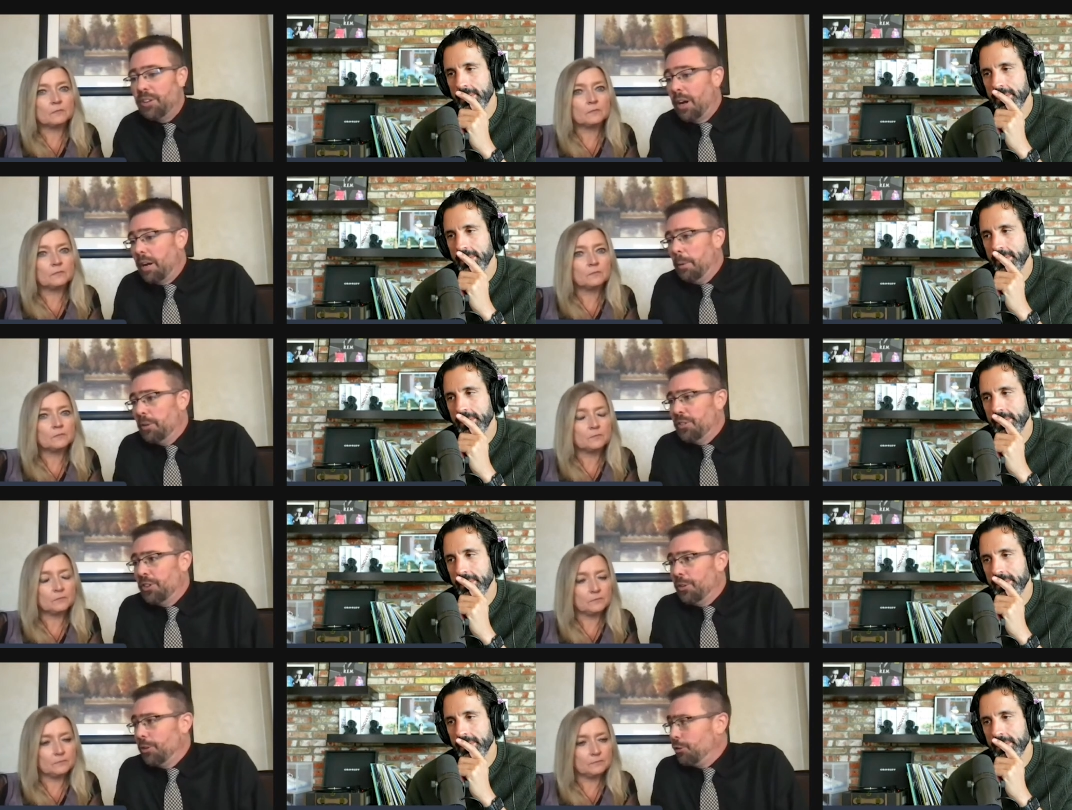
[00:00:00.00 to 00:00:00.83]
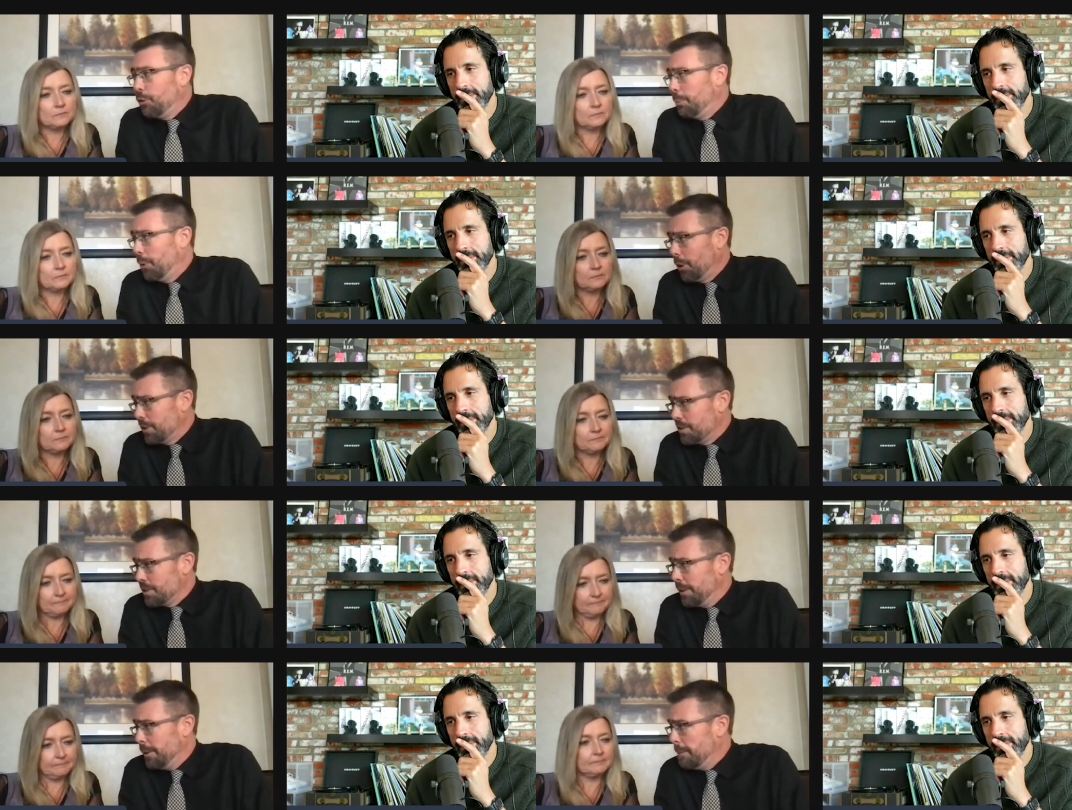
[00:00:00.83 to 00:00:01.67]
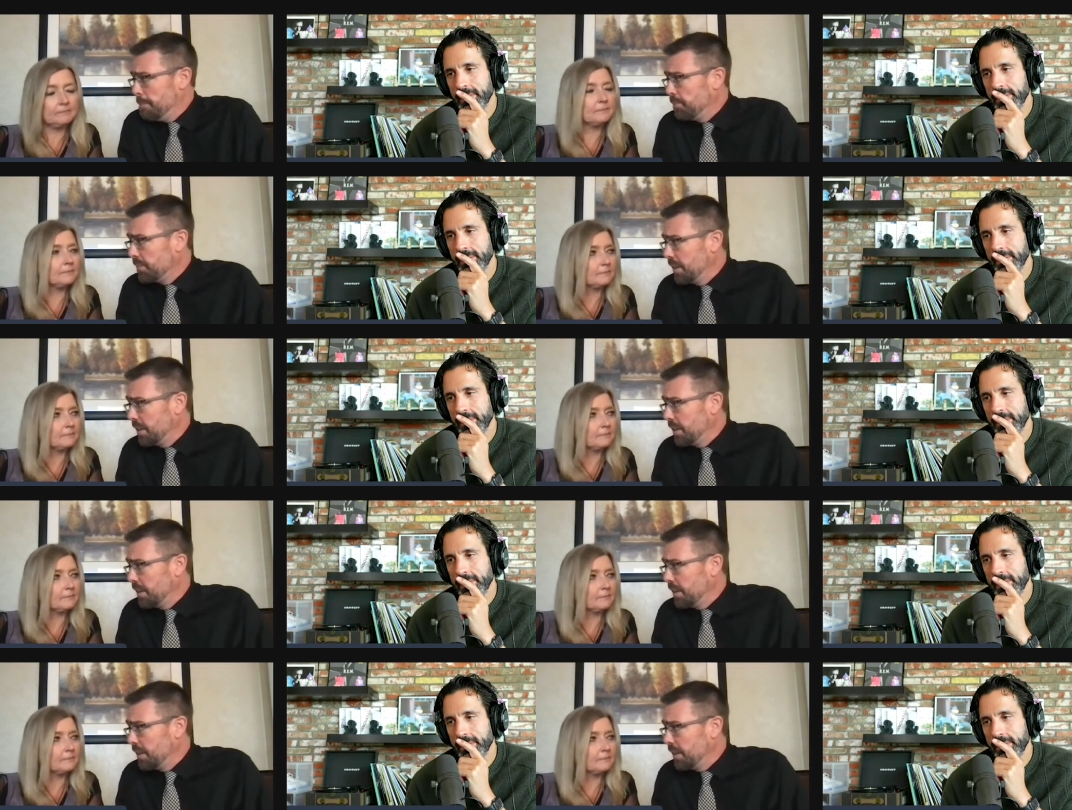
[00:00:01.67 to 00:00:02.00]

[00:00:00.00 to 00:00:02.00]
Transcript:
Speaker 1: talk about tier the supports. Mm-hmm.